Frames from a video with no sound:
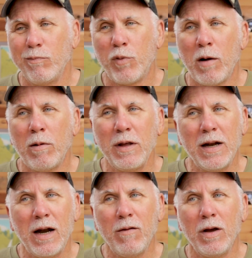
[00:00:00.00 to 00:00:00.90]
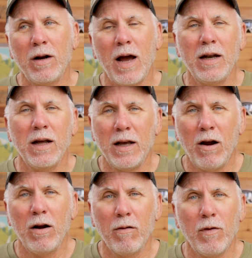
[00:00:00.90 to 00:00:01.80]
Probably not even a good idea to
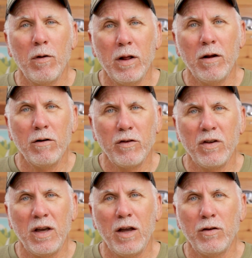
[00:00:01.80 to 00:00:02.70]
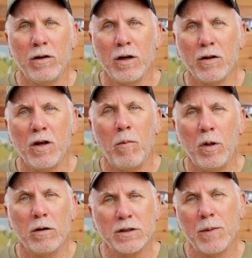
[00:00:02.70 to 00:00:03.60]
carry your phone in there just in case you took a
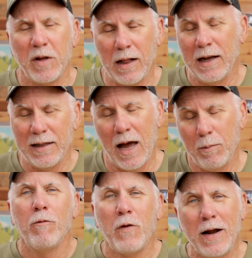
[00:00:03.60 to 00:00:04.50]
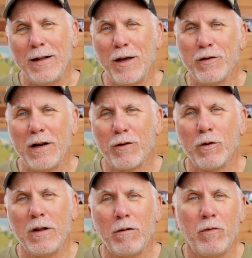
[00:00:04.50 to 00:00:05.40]
tumble or something like that. Finally, as an
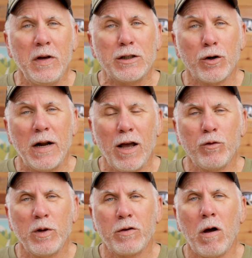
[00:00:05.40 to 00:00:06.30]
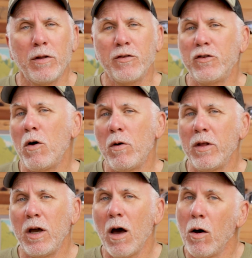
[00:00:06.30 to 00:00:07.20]
extra little feature, it has what's called a stow on
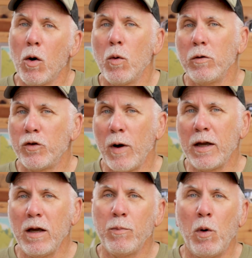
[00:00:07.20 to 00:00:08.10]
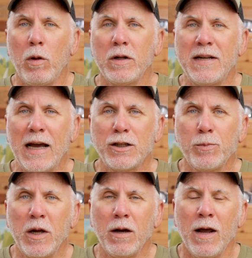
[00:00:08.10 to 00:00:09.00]
the go trekking pole
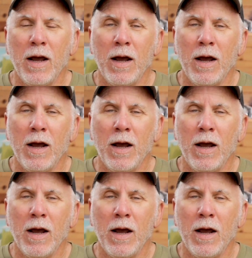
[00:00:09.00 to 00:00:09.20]
attachment.